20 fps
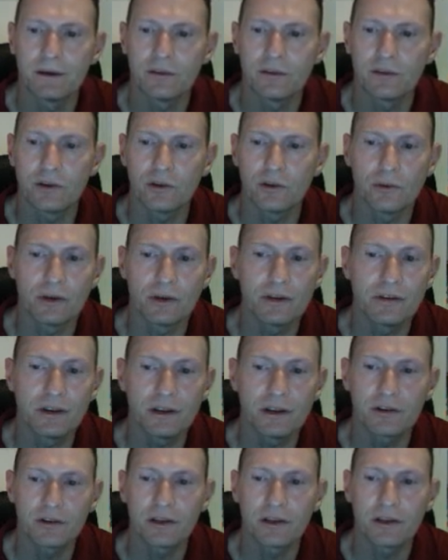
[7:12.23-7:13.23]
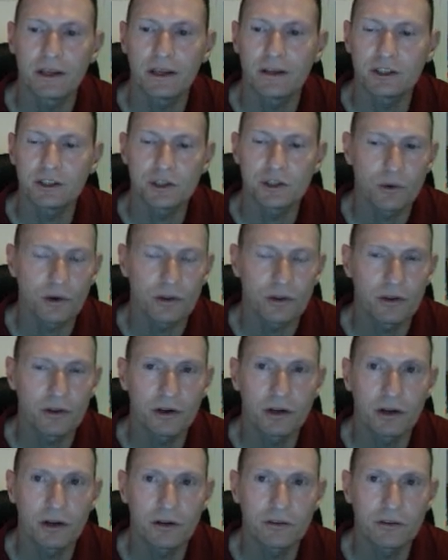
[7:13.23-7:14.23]
So the retailer, again, shorted
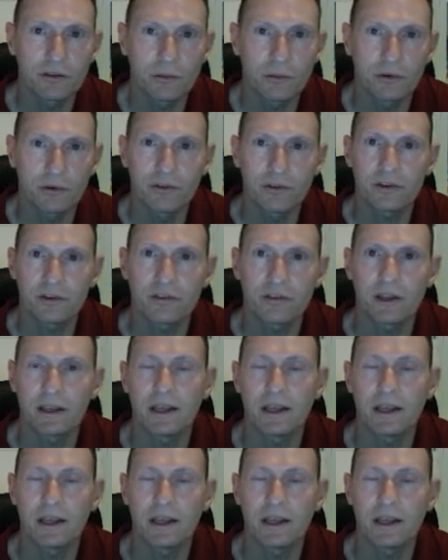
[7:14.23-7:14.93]
their customer 6.